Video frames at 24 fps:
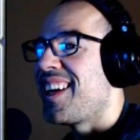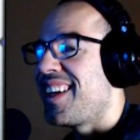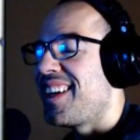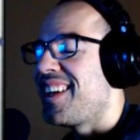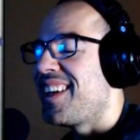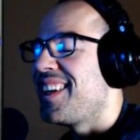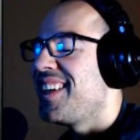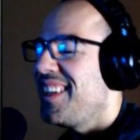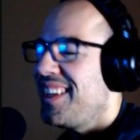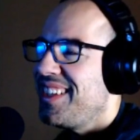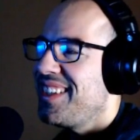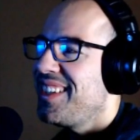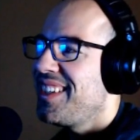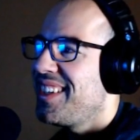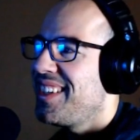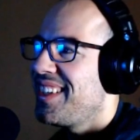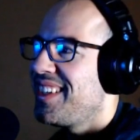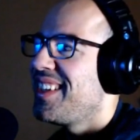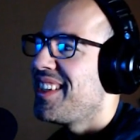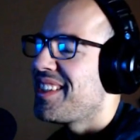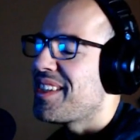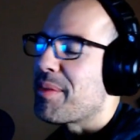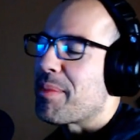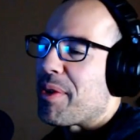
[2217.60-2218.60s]
Not my
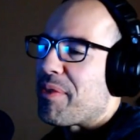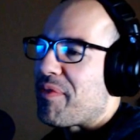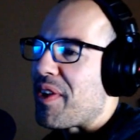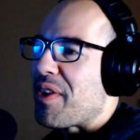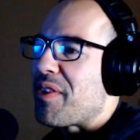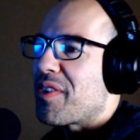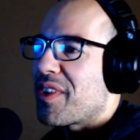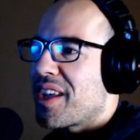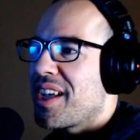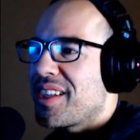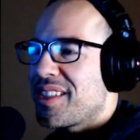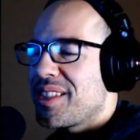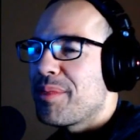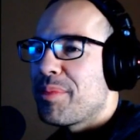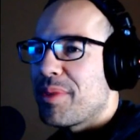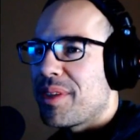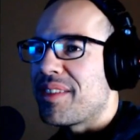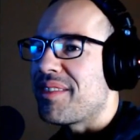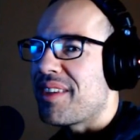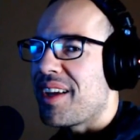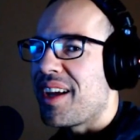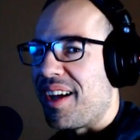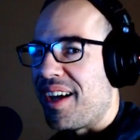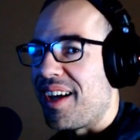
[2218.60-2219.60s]
favorite candy, but
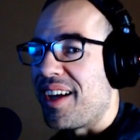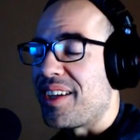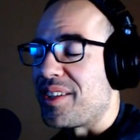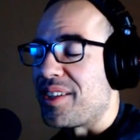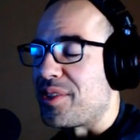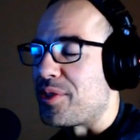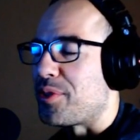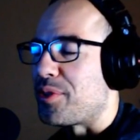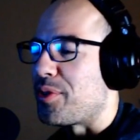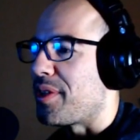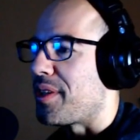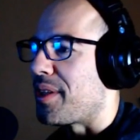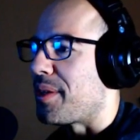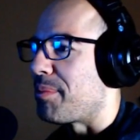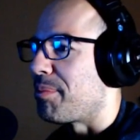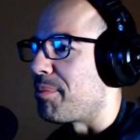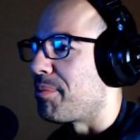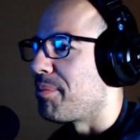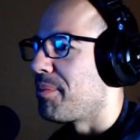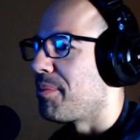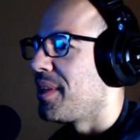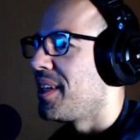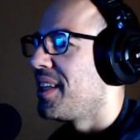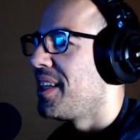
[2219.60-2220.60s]
I enjoy
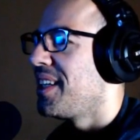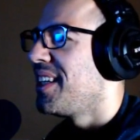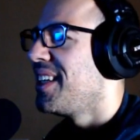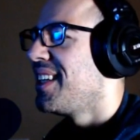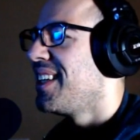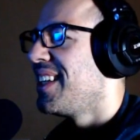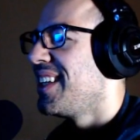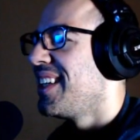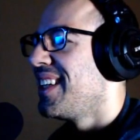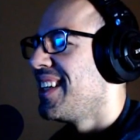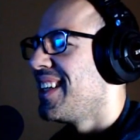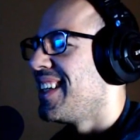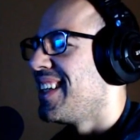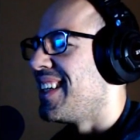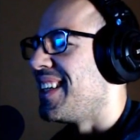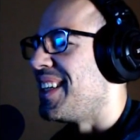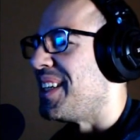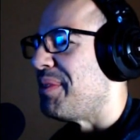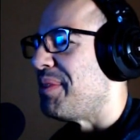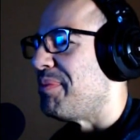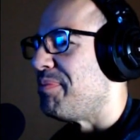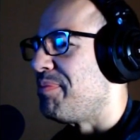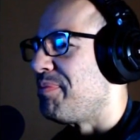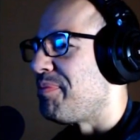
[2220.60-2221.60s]
them.
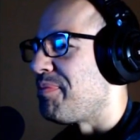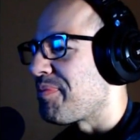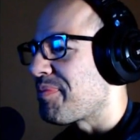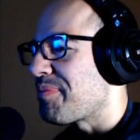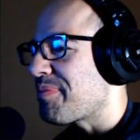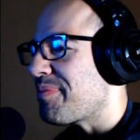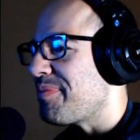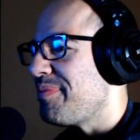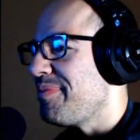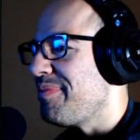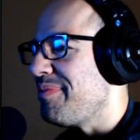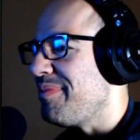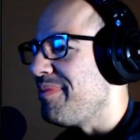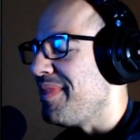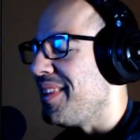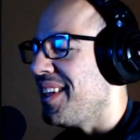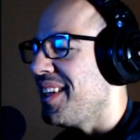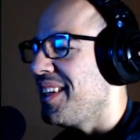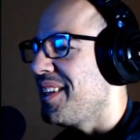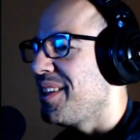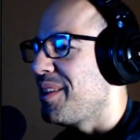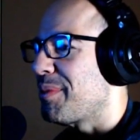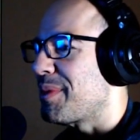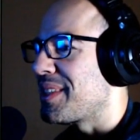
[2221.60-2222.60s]

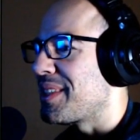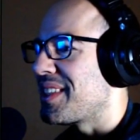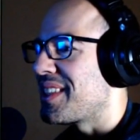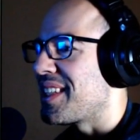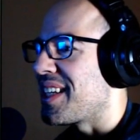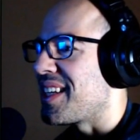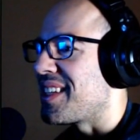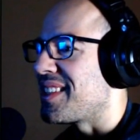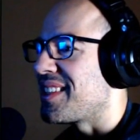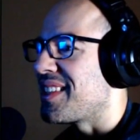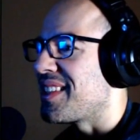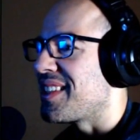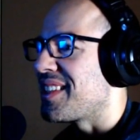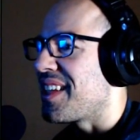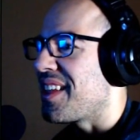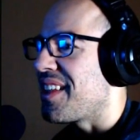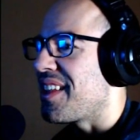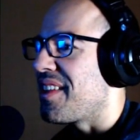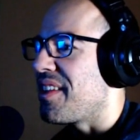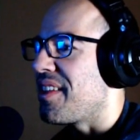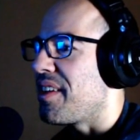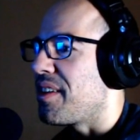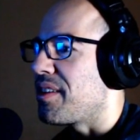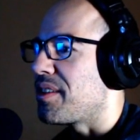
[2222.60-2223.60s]
Loomis says,
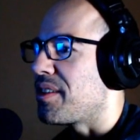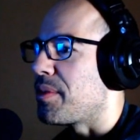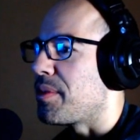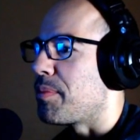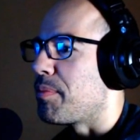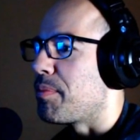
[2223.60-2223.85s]
there's a broken